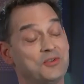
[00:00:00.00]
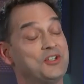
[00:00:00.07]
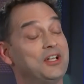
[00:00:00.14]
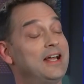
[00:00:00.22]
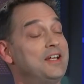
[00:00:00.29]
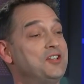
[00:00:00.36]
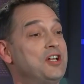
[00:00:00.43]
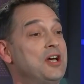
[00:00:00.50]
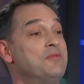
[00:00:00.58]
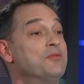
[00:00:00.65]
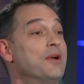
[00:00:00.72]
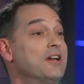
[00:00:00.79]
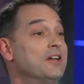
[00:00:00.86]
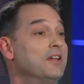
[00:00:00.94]
was the last time you
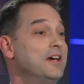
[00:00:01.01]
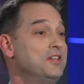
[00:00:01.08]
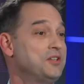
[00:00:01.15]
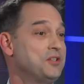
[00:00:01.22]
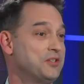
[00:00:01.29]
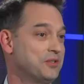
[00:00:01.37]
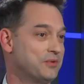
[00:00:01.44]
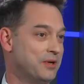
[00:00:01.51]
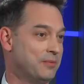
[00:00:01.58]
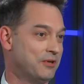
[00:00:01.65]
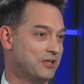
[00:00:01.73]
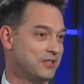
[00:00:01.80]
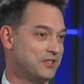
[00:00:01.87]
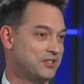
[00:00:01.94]
read a license
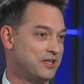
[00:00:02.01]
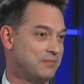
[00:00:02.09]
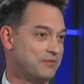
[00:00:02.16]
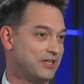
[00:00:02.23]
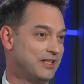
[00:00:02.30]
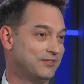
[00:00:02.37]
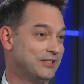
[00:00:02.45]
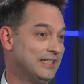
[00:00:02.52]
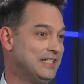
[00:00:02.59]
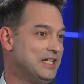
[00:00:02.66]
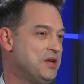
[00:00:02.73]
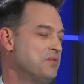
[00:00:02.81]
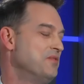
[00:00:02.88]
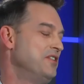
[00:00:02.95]
agreement on something, right?
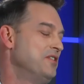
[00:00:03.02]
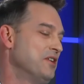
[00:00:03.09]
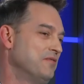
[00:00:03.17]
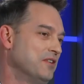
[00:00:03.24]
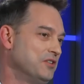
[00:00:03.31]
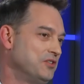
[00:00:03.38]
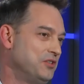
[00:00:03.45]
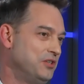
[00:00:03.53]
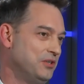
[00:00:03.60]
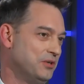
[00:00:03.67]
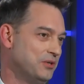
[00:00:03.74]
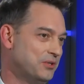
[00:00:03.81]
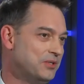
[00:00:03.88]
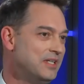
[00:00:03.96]
Well, none of us
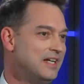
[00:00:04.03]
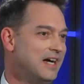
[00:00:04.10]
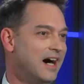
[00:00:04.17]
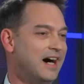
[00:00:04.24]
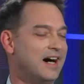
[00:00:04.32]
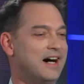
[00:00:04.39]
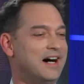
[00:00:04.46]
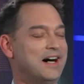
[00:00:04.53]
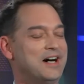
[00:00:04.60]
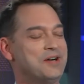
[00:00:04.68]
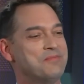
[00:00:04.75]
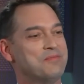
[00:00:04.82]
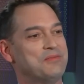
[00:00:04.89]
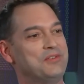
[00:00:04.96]
do, you
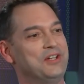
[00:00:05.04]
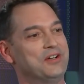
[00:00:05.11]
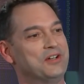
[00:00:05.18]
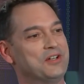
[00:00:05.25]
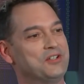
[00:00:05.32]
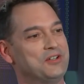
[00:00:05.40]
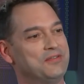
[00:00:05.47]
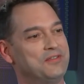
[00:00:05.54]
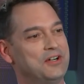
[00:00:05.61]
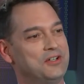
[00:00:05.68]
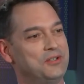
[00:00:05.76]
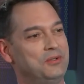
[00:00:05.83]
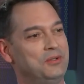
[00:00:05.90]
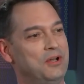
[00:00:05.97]
know, because they're
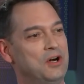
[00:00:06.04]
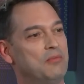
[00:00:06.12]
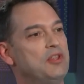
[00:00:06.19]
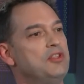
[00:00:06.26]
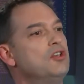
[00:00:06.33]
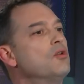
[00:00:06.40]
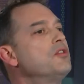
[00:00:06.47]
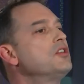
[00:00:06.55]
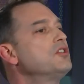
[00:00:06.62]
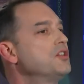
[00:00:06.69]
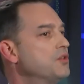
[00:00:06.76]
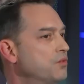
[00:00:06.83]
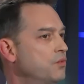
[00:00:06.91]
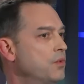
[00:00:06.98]
far too long. But, you know,
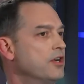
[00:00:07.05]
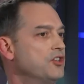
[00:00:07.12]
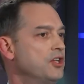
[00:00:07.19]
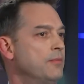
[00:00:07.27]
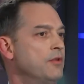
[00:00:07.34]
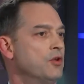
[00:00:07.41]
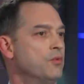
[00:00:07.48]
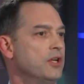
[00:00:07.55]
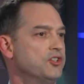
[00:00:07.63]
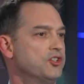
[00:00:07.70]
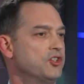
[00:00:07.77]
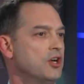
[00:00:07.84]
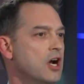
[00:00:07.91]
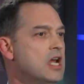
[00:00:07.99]
this is where some of the
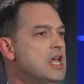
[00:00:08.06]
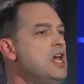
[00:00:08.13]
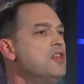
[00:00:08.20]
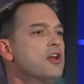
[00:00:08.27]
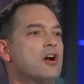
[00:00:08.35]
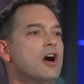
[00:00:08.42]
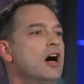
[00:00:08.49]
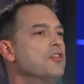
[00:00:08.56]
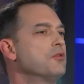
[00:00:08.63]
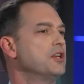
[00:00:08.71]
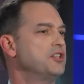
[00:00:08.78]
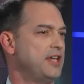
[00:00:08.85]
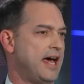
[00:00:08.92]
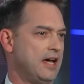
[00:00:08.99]
risks are. There are
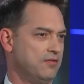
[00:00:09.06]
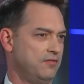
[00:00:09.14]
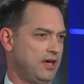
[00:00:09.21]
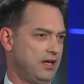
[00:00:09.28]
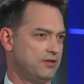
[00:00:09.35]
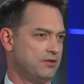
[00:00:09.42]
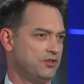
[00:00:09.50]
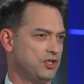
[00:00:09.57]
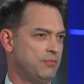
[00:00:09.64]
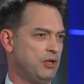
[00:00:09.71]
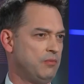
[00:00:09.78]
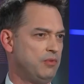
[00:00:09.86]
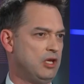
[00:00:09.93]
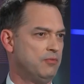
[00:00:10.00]
other attack vectors. I
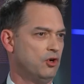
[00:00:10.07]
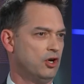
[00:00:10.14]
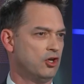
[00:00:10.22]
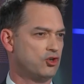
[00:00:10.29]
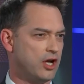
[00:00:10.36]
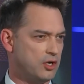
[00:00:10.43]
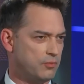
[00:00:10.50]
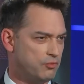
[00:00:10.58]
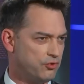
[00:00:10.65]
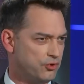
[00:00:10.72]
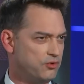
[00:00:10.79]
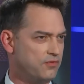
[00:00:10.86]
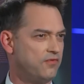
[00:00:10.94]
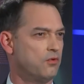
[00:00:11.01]
mean, people can try to
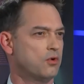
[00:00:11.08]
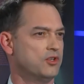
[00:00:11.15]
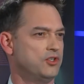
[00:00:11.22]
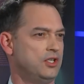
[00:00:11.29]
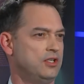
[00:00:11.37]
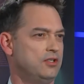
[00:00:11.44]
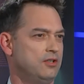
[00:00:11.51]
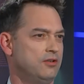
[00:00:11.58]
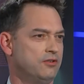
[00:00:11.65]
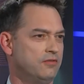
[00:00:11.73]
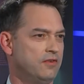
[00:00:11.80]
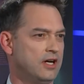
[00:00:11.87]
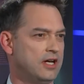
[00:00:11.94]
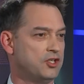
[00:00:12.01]
brute force into your
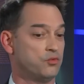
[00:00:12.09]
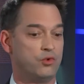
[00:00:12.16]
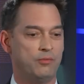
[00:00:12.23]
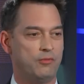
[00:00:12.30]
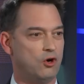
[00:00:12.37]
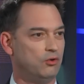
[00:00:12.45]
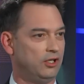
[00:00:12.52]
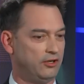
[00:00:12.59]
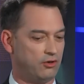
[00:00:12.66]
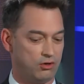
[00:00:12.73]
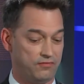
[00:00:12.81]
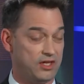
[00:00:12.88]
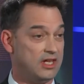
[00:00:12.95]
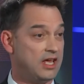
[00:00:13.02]
device remotely
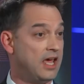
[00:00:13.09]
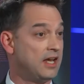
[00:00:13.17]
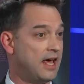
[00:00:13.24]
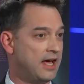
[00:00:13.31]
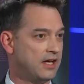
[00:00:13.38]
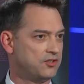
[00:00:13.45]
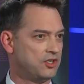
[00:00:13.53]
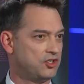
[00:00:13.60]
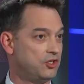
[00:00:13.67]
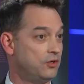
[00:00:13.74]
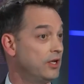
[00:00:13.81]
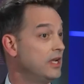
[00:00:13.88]
or if they gain access to